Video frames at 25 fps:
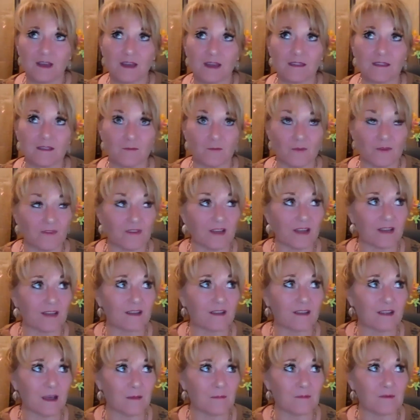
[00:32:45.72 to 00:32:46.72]
I think we've got
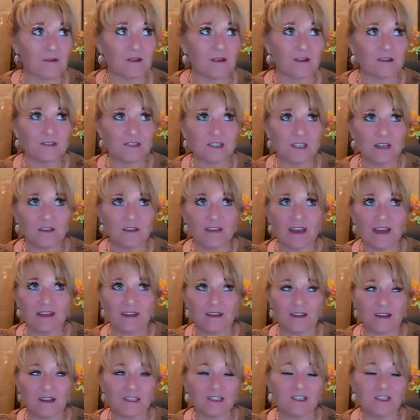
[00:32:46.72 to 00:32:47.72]
a couple girls that have
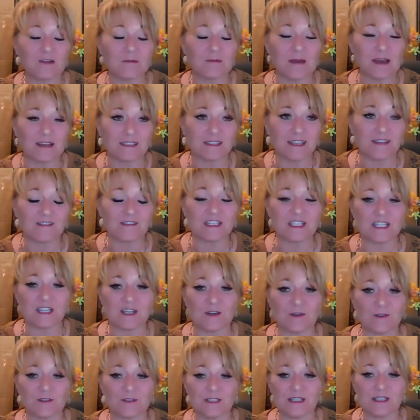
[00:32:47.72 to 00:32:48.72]
added on, so about 17
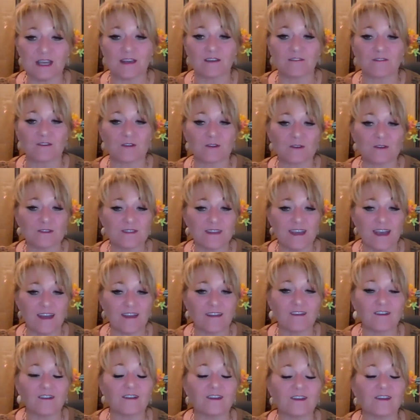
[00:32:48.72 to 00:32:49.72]
girls that have earned
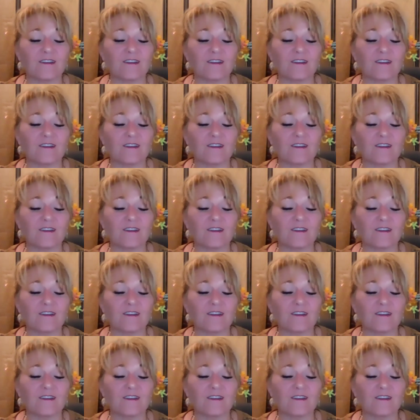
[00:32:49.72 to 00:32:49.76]
that